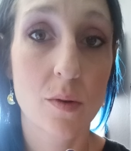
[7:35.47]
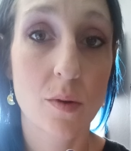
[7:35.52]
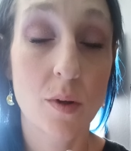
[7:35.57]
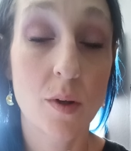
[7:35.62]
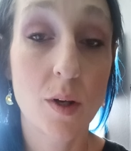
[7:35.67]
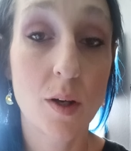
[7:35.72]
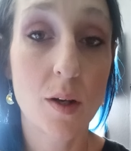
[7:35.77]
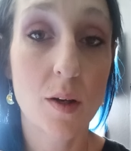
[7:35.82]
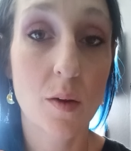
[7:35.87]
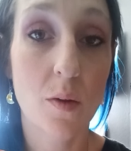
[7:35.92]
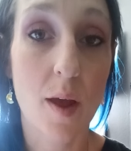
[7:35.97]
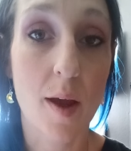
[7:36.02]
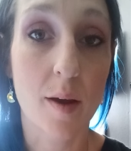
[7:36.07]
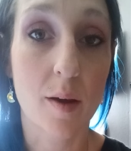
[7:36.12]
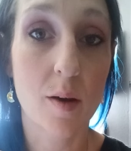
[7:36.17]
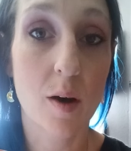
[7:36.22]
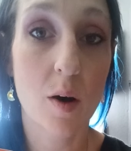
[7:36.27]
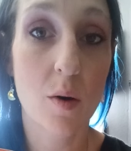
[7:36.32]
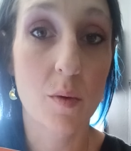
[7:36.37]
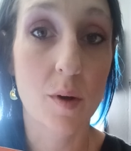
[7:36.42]
You need to
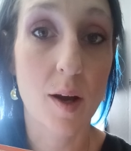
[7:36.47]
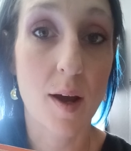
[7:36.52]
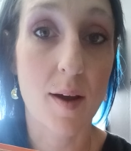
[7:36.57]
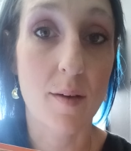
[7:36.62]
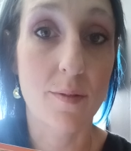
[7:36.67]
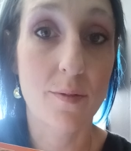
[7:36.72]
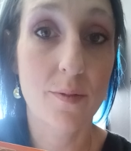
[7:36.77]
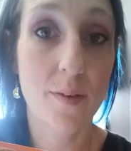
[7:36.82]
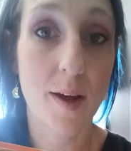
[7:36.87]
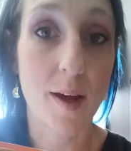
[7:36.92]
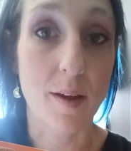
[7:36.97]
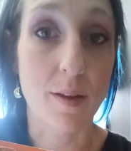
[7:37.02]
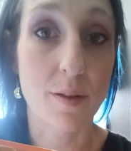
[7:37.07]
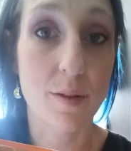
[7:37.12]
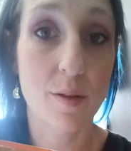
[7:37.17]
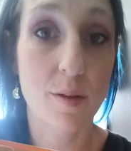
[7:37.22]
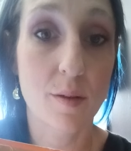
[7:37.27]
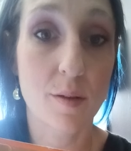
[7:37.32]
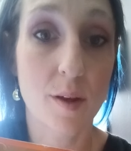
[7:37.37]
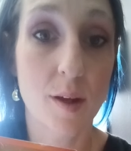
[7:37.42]
let go and have faith
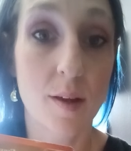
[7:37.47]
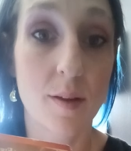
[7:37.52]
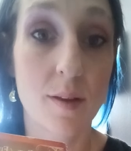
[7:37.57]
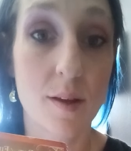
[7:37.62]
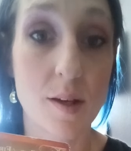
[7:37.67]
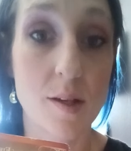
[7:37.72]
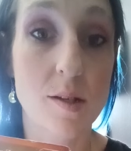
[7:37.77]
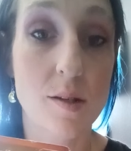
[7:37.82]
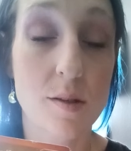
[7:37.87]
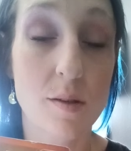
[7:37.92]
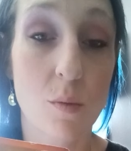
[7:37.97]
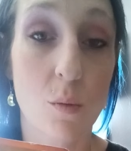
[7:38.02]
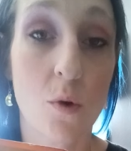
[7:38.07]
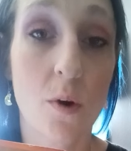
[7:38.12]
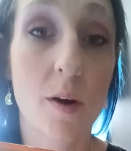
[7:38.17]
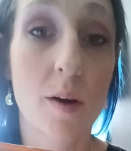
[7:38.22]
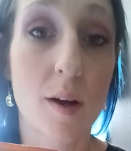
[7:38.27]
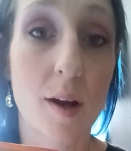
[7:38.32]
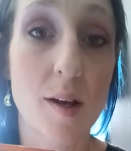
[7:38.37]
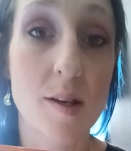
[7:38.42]
in these
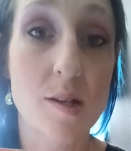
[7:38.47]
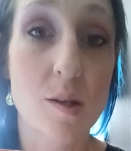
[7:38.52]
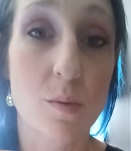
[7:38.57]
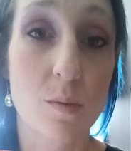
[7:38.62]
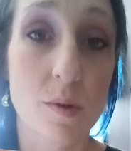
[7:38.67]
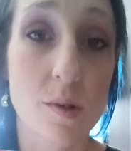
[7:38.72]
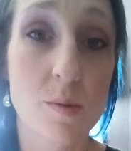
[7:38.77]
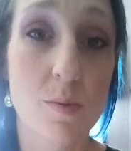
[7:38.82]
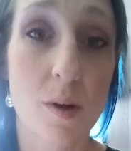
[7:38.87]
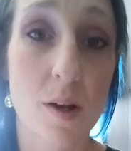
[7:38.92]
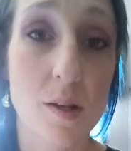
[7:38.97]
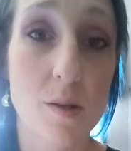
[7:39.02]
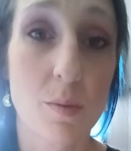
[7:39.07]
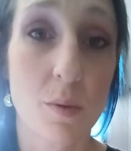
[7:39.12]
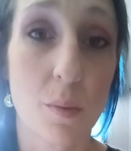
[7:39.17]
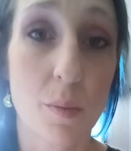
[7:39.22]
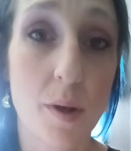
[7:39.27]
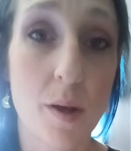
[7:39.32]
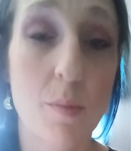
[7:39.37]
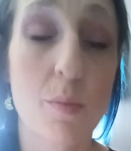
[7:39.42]
organized and
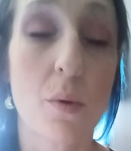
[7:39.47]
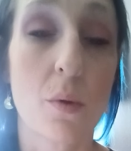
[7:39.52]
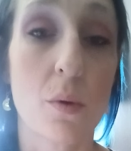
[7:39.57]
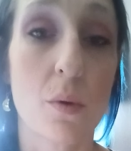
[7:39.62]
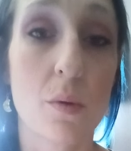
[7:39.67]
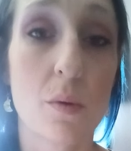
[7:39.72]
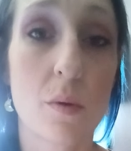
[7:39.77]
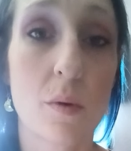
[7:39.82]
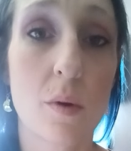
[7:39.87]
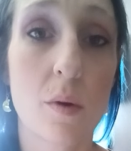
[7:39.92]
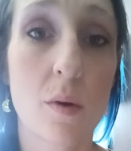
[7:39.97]
responsible people.